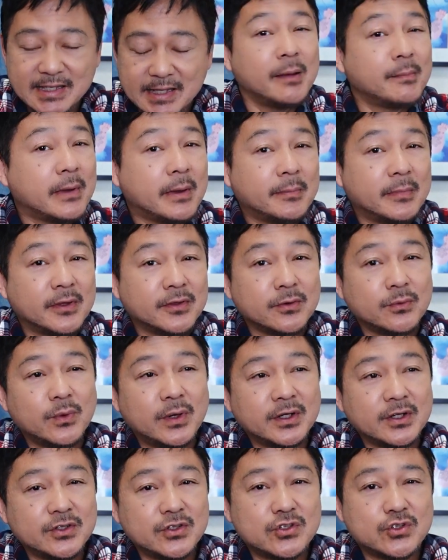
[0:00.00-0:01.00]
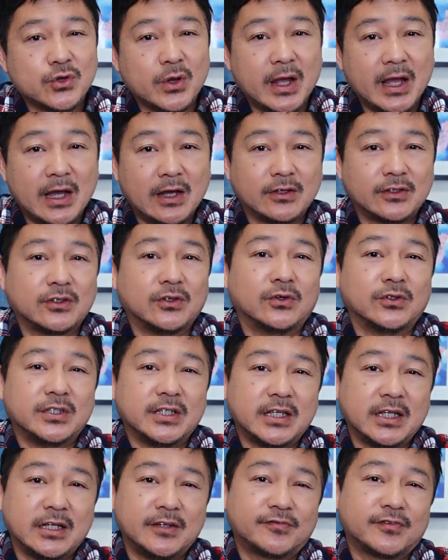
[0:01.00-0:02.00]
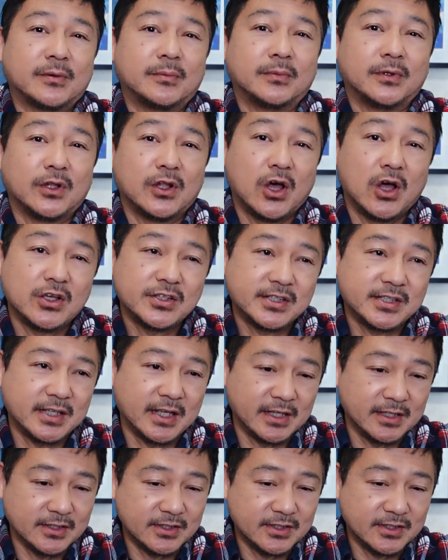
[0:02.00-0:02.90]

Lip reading: And my mother wanted to try out the onigiri from Lawson,